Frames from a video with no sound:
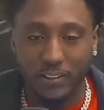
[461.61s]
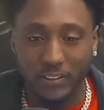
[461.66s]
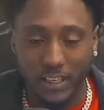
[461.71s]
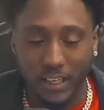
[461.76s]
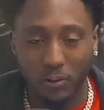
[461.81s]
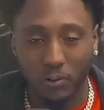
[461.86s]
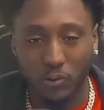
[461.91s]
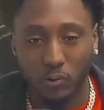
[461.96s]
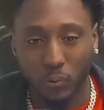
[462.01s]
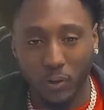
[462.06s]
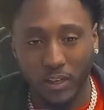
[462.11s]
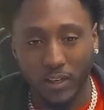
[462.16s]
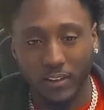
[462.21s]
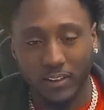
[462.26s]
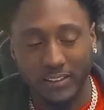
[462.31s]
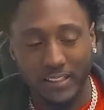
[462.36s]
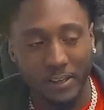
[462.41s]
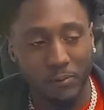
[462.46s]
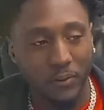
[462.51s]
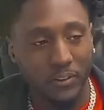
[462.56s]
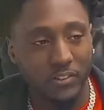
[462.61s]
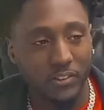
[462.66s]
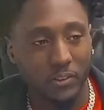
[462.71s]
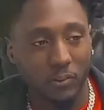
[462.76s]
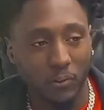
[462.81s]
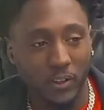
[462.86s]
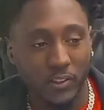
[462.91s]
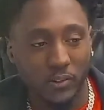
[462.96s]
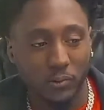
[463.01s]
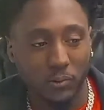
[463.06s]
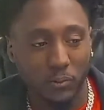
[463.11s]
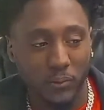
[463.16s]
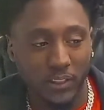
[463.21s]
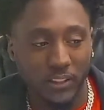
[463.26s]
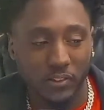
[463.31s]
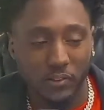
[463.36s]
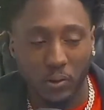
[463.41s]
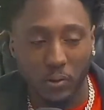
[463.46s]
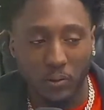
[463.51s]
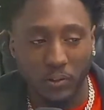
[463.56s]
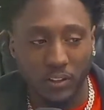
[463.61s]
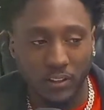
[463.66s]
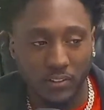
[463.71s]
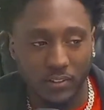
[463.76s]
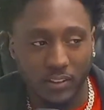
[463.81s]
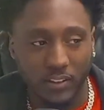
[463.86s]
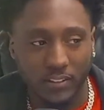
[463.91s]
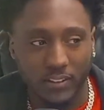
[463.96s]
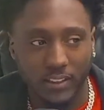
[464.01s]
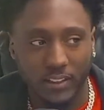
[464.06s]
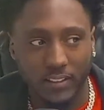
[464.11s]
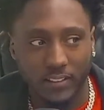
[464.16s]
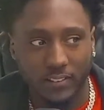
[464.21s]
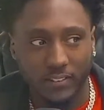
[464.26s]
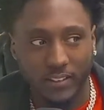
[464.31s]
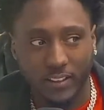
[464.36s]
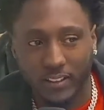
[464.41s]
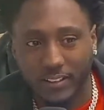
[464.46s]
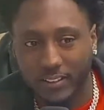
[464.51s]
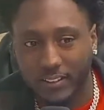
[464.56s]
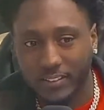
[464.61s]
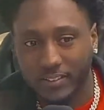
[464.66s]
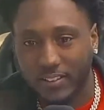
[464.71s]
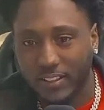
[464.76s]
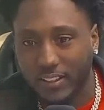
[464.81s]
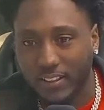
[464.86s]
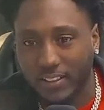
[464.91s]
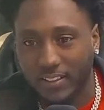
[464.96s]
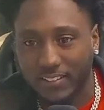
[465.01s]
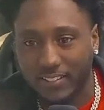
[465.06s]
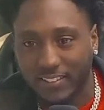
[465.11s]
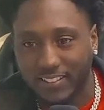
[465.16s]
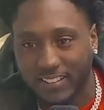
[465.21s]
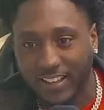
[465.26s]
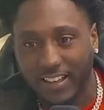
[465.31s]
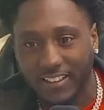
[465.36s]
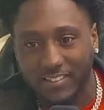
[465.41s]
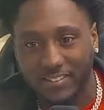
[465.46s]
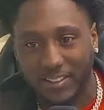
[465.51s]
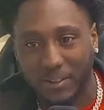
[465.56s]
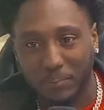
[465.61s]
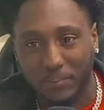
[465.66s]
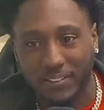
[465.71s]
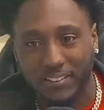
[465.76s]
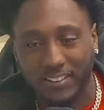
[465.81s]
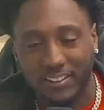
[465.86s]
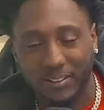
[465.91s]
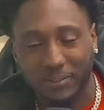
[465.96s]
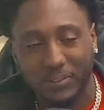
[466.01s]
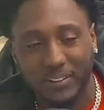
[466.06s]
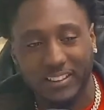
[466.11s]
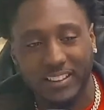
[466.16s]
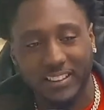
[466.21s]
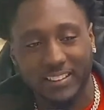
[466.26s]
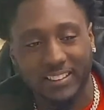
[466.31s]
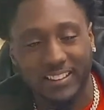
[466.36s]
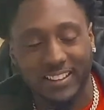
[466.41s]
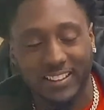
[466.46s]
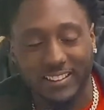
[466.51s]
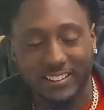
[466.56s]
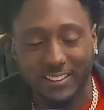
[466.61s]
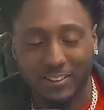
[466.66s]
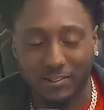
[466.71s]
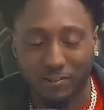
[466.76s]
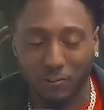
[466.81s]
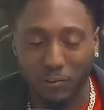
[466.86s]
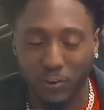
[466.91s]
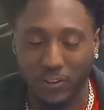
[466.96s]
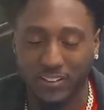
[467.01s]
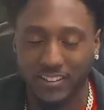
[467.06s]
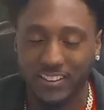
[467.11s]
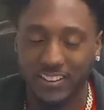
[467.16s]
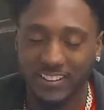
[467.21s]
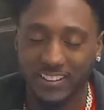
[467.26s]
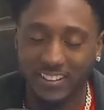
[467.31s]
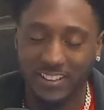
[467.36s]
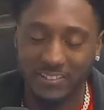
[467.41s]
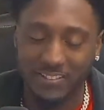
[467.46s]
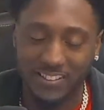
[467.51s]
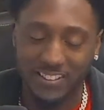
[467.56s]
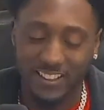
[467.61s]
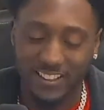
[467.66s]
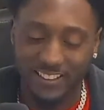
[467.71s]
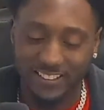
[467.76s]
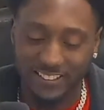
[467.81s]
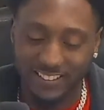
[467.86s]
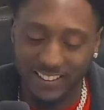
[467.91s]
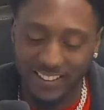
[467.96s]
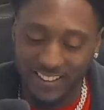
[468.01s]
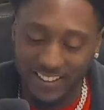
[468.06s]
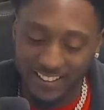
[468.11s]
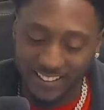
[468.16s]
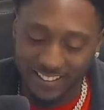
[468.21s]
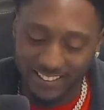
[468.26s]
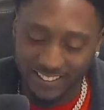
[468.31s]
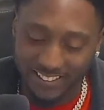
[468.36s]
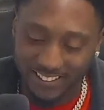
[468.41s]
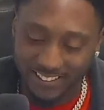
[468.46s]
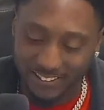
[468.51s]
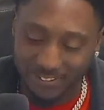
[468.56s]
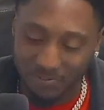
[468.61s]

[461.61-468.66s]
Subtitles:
That was wild. And I went to the restroom and they scored. I was like, dang, okay, at least they got something up. And they got at least 14. I was like, dang.